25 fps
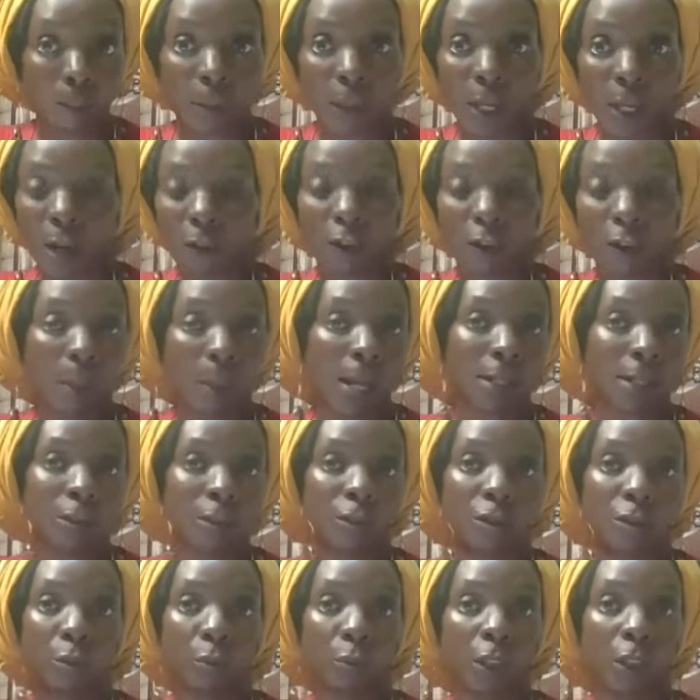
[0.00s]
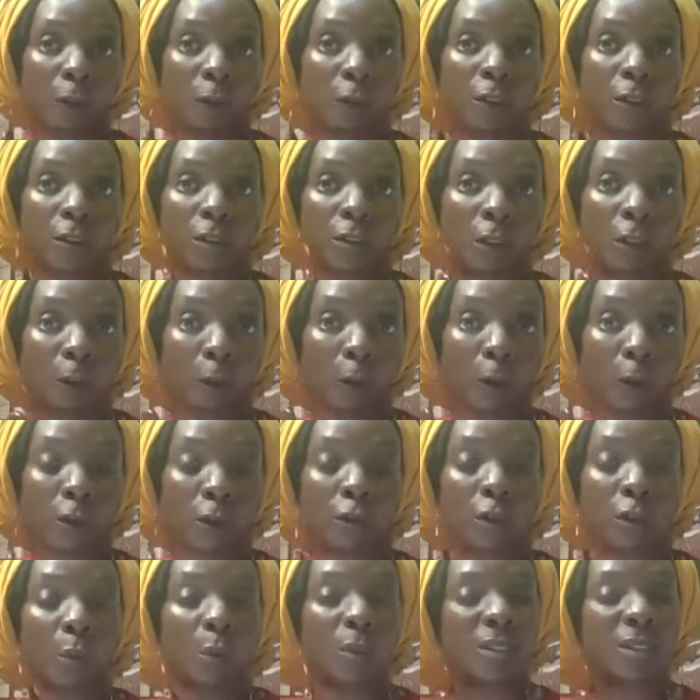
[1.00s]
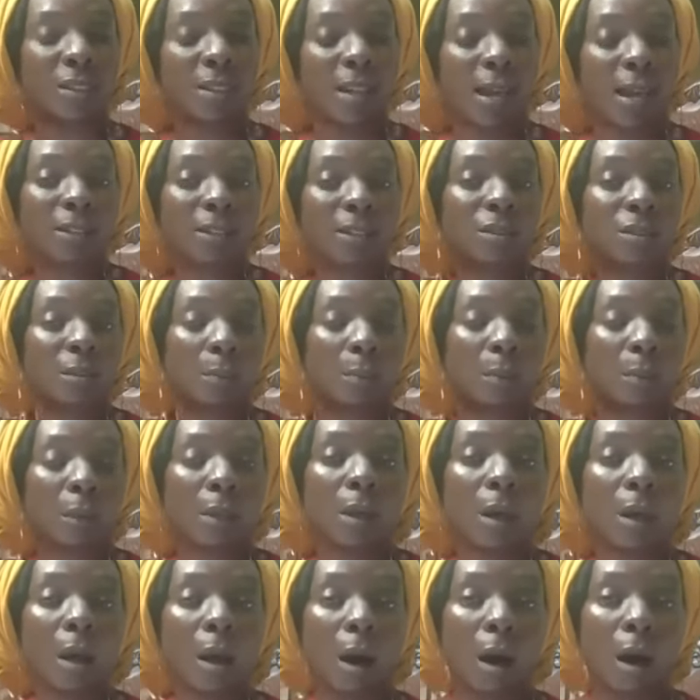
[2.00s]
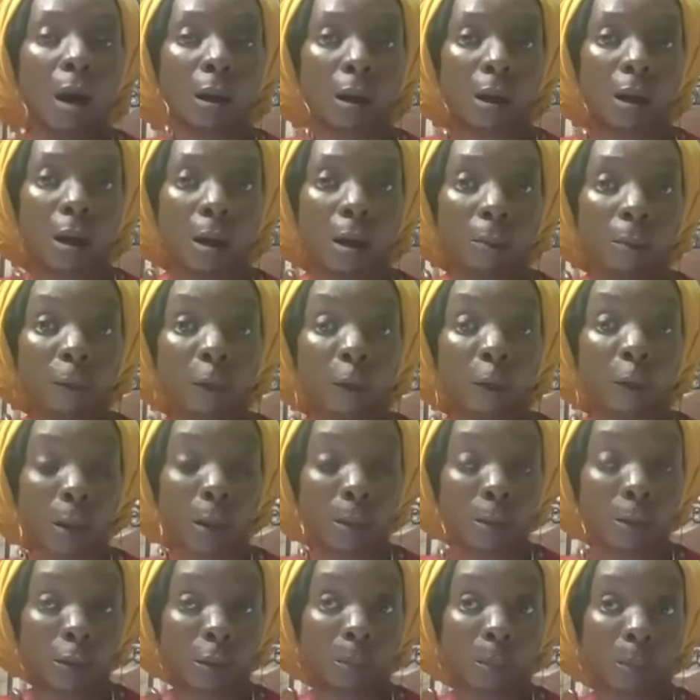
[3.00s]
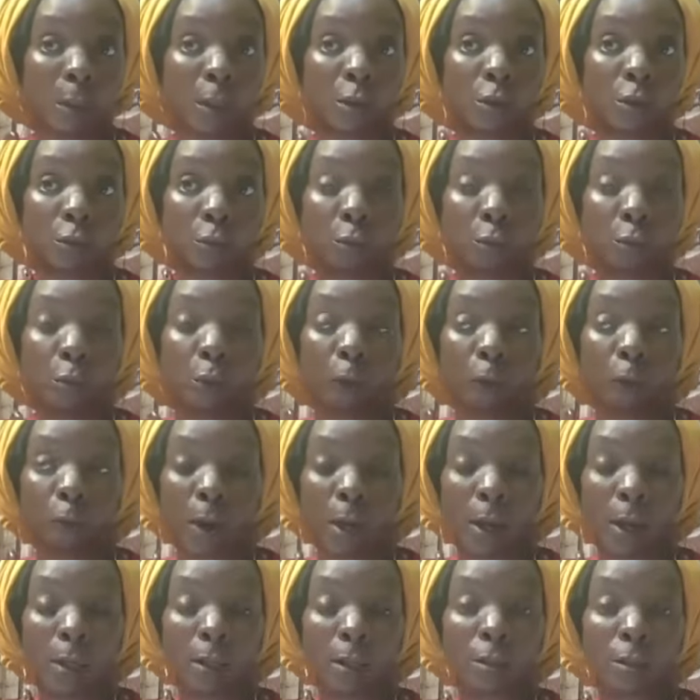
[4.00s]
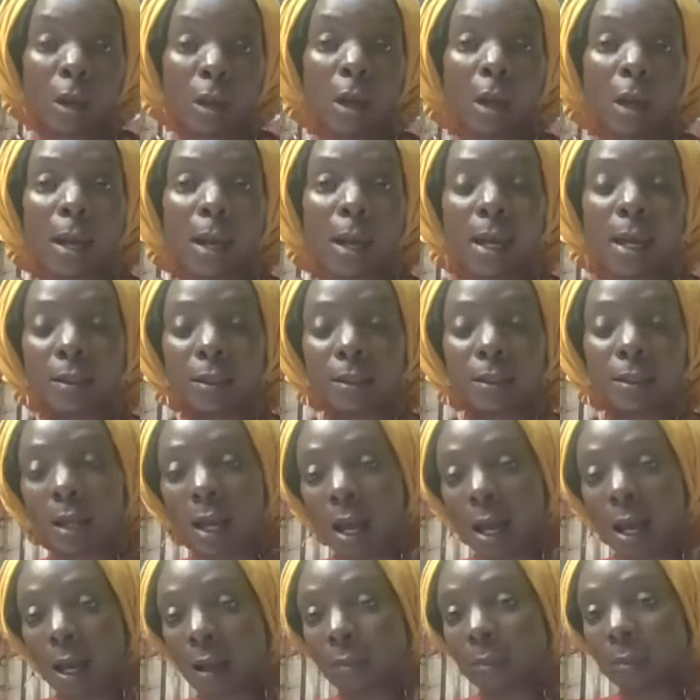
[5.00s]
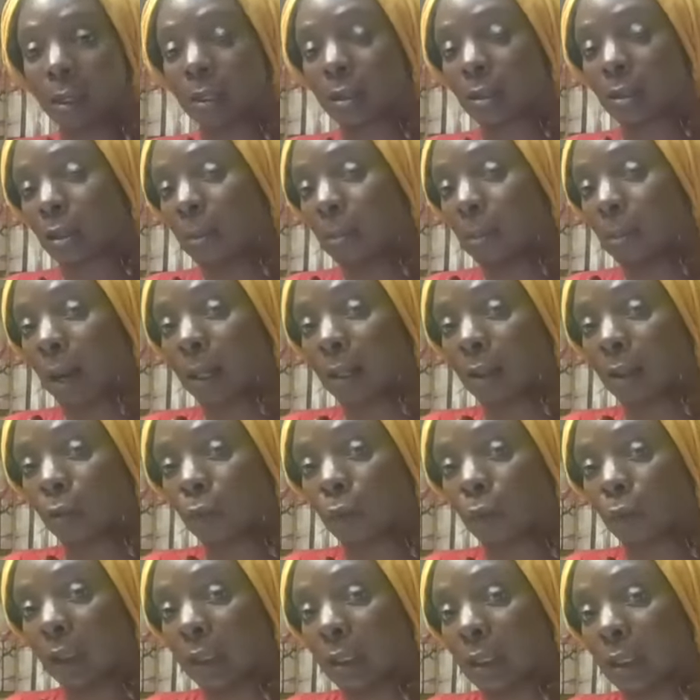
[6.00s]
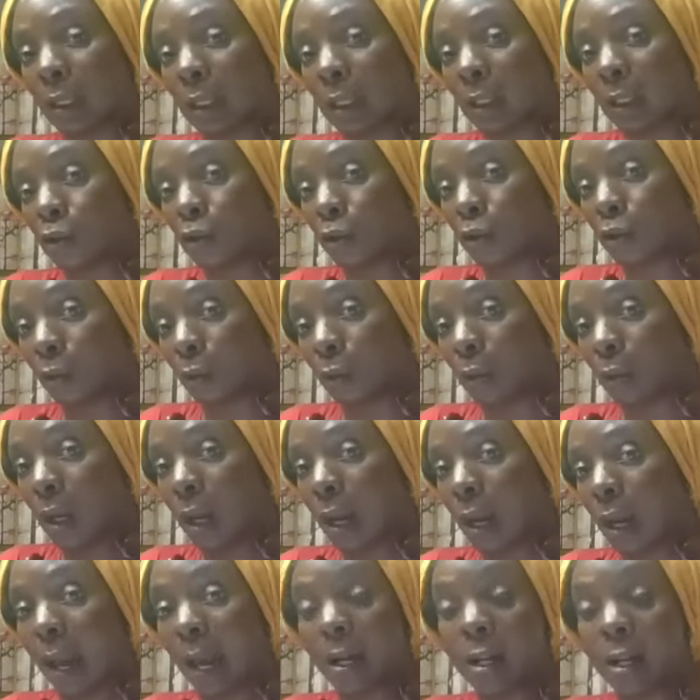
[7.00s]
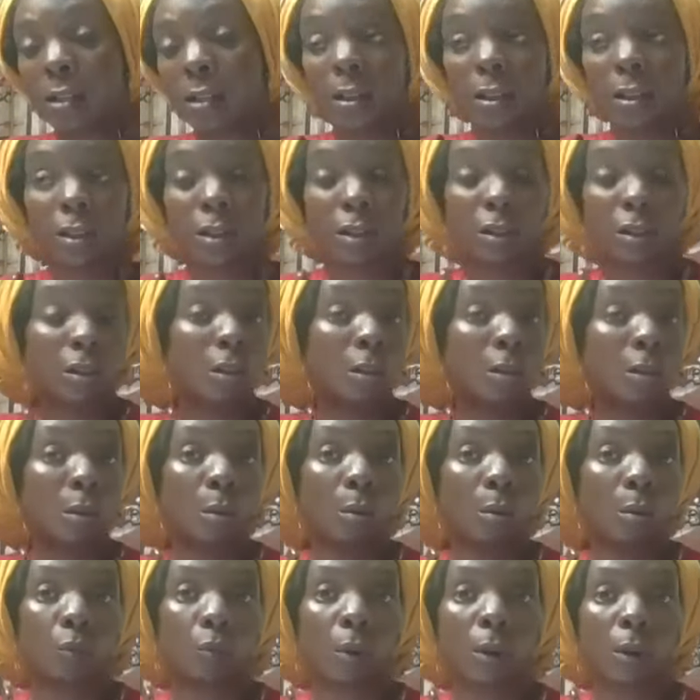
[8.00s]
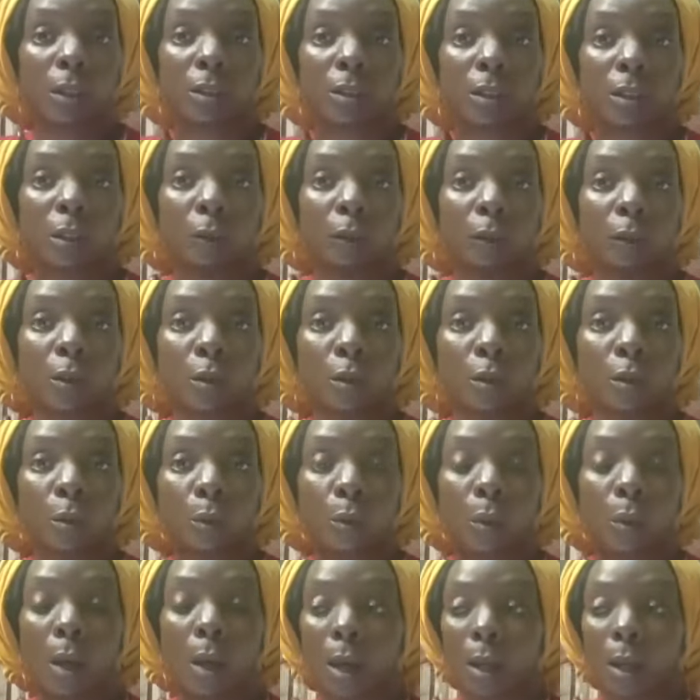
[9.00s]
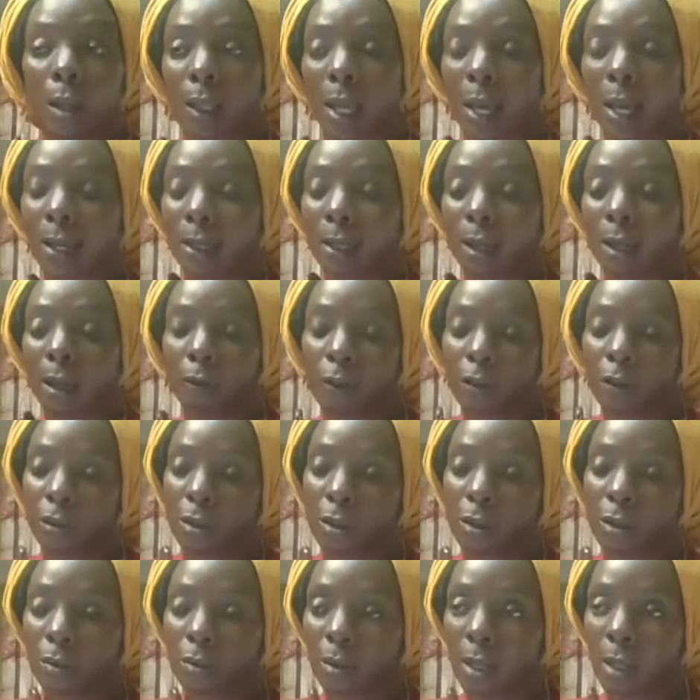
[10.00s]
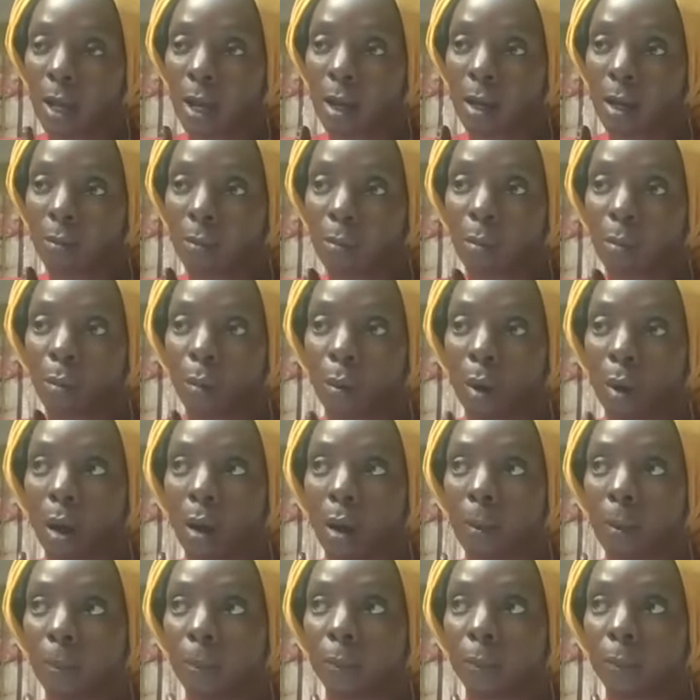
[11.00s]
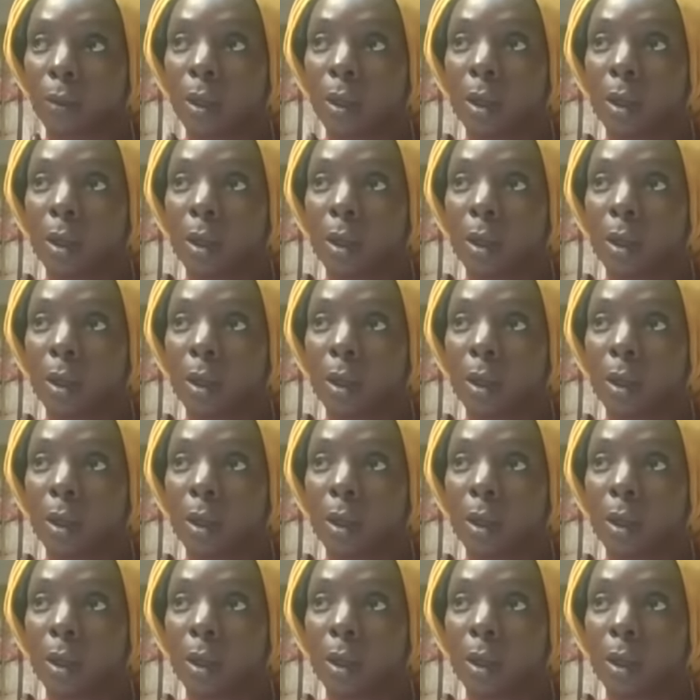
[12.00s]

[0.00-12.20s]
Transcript: everybody's exactly. grief is different so it's nice to be a comfort and to be a true friend in the time that somebody really needs you and this is still relatively new. Like every single time um,